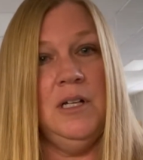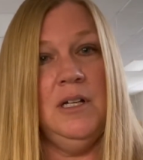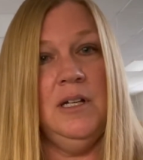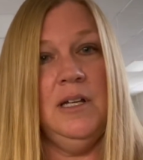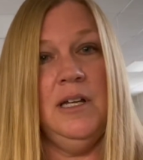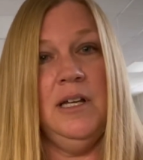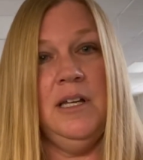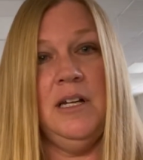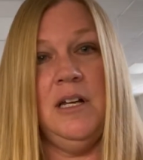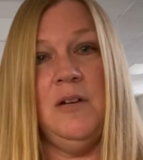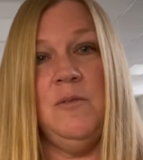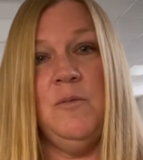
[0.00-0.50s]

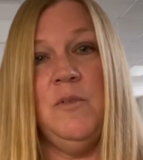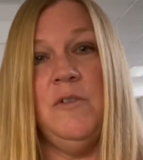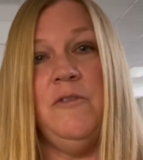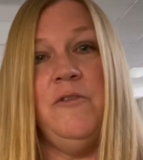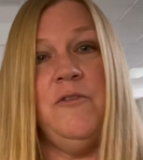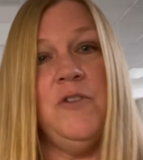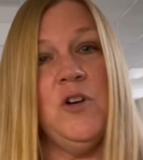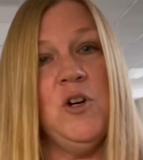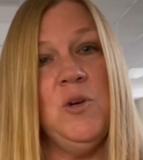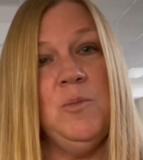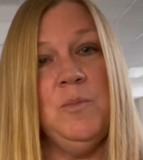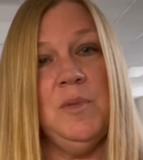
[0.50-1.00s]
And I'm a
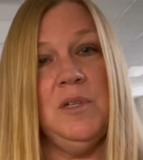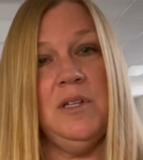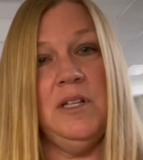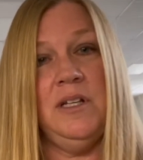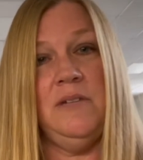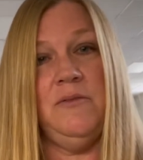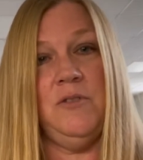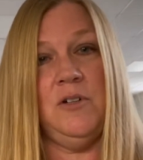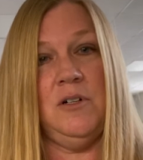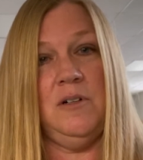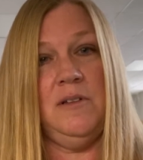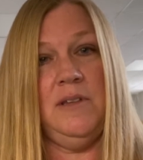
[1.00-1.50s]
firm
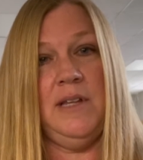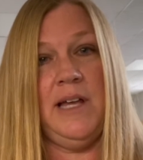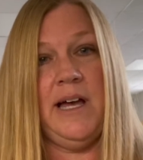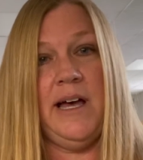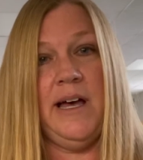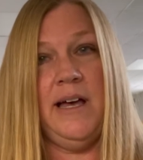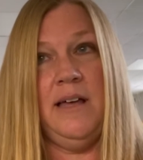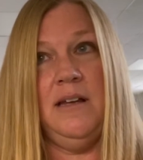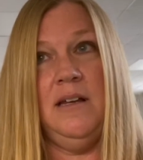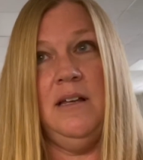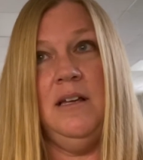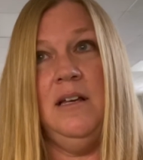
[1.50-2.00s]
believer in
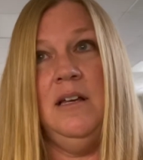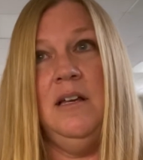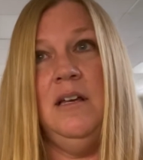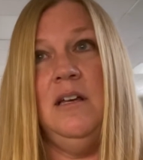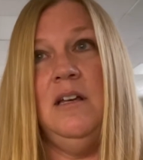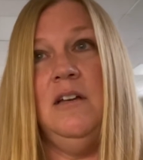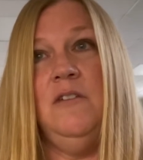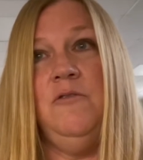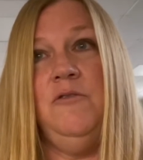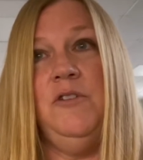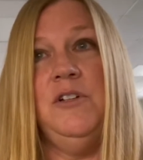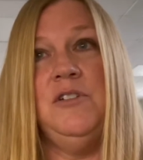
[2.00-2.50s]
that.
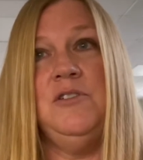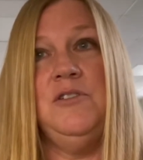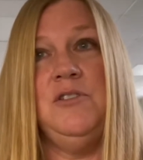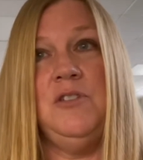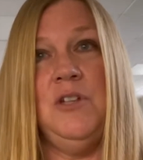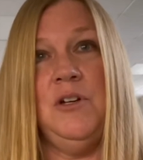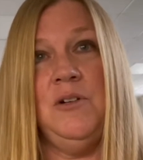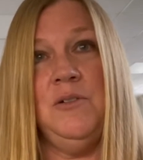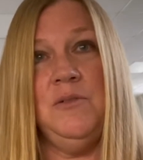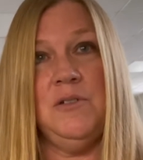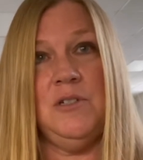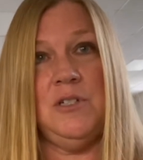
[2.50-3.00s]
If we
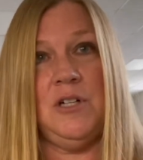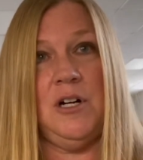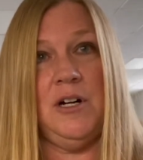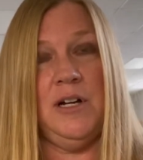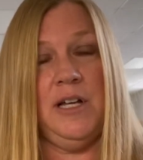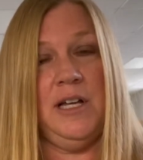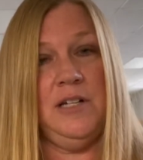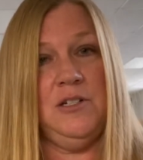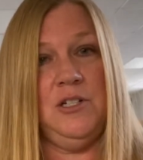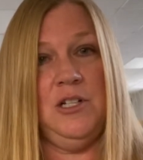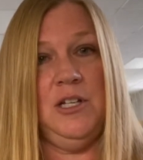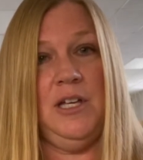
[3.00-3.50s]
don't start
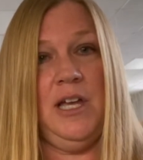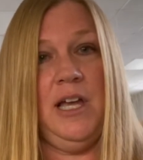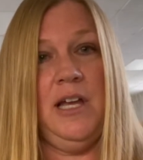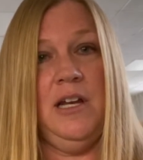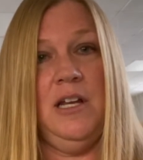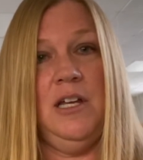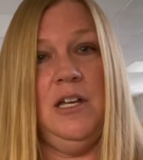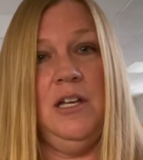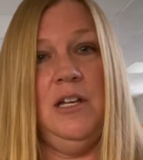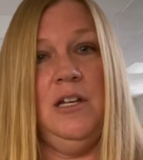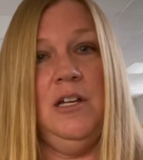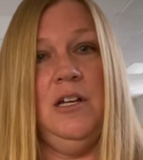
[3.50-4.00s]

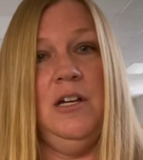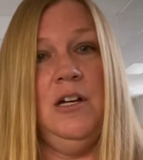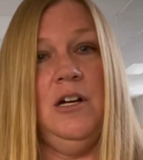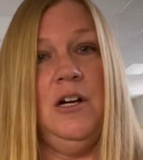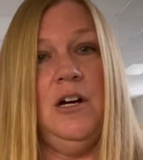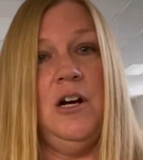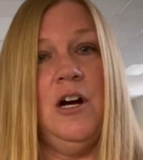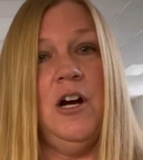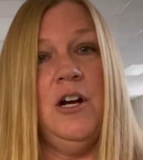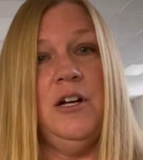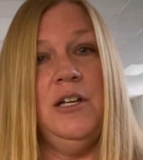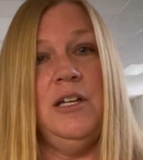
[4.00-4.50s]
educating
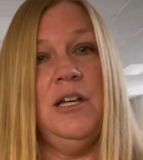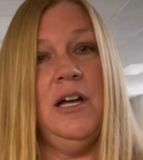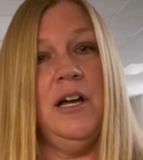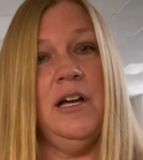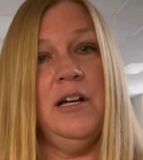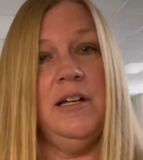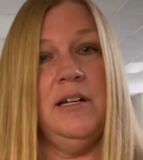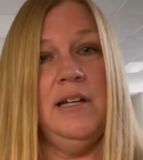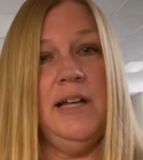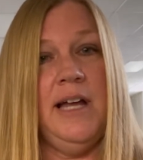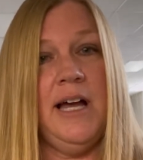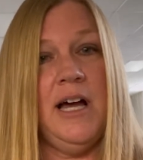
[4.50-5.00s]
our
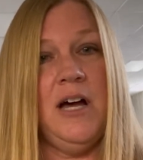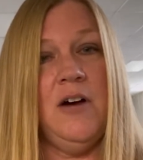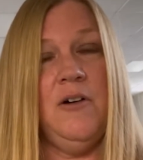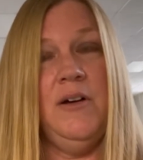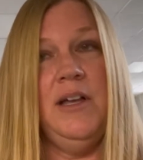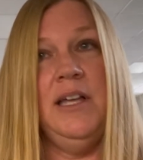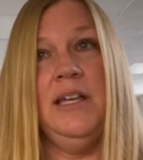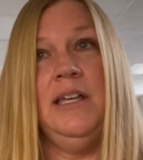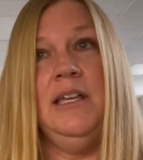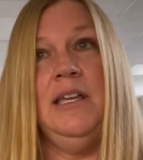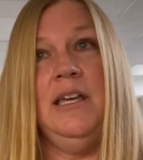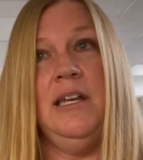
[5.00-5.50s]
young now
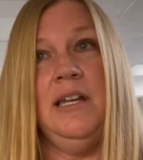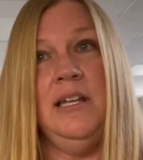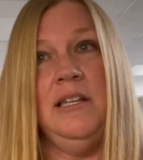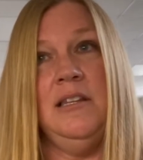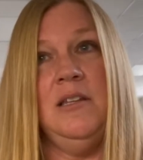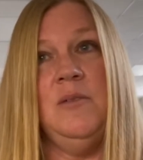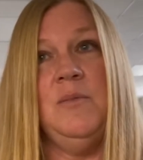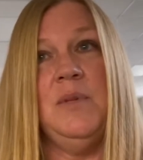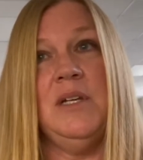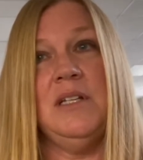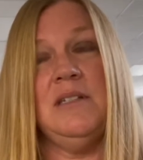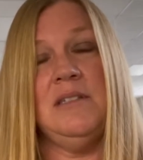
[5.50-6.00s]
and getting
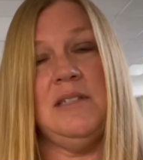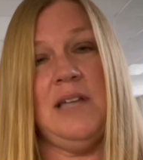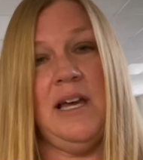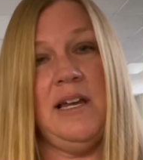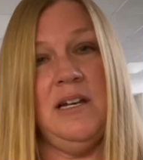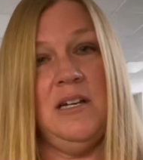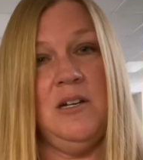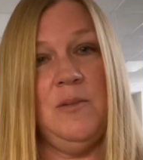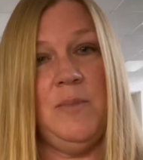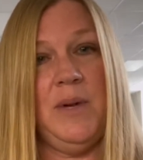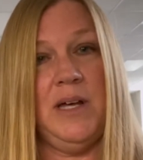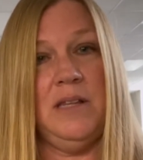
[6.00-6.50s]
them
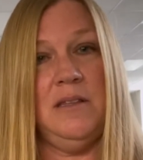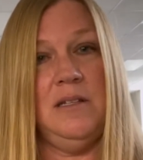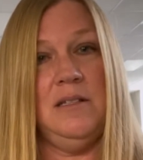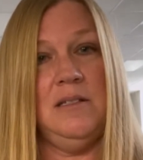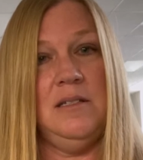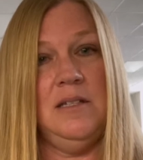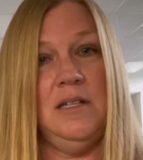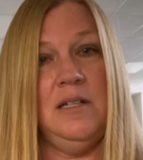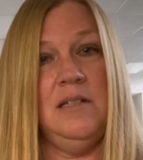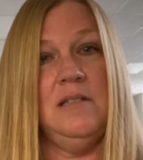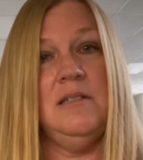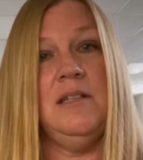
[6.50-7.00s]
excited about these
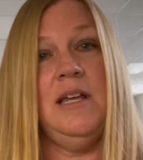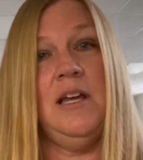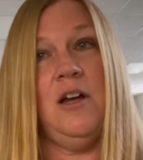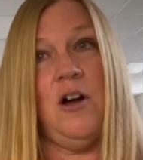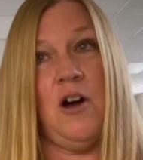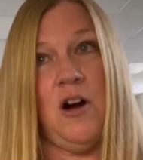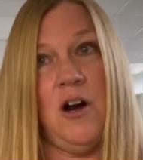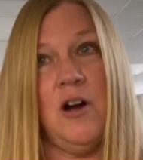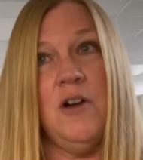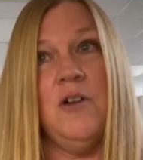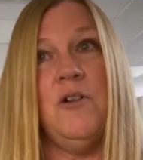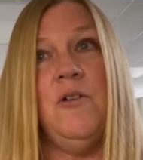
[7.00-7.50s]
things, they
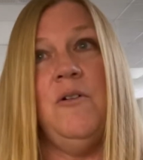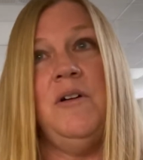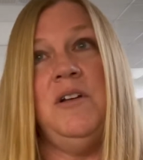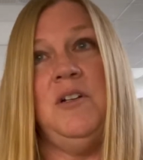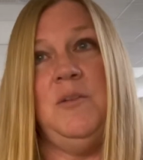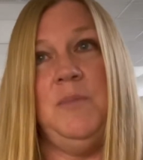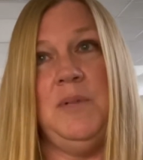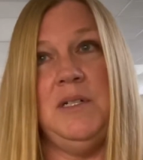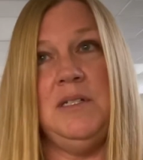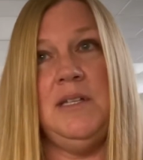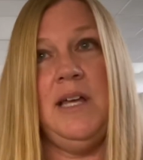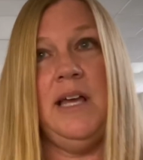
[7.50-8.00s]
are going
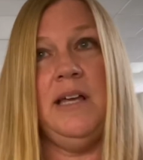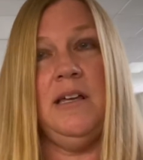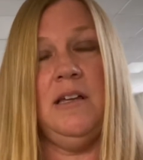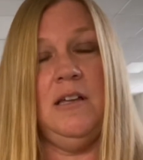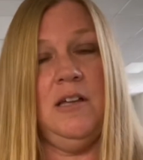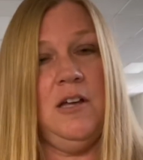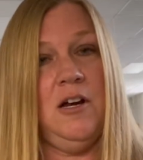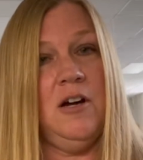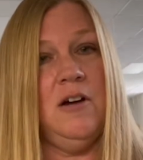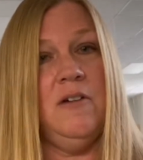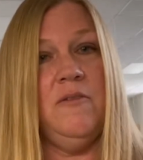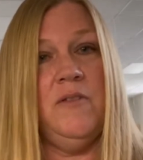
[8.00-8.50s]
to be taking
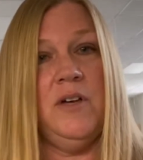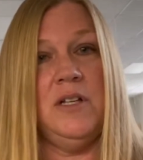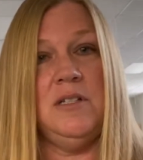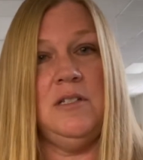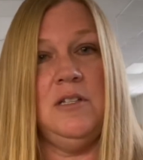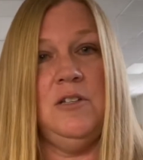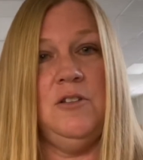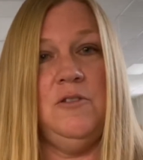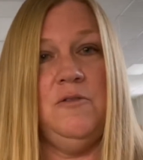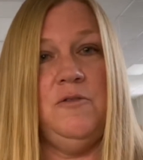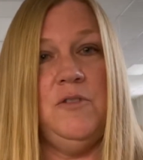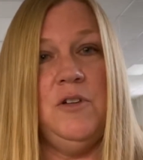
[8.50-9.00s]
care of us
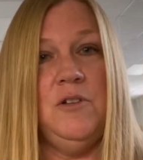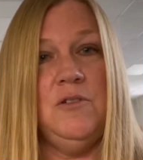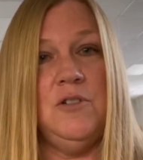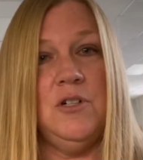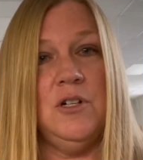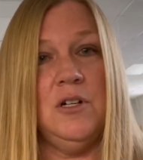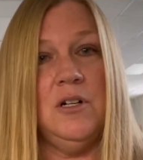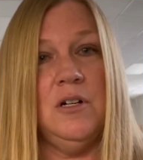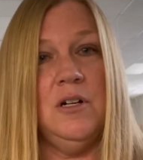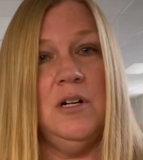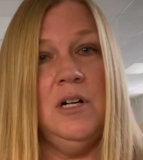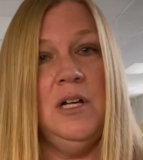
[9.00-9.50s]
in the
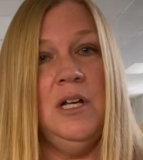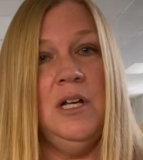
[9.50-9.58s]
future.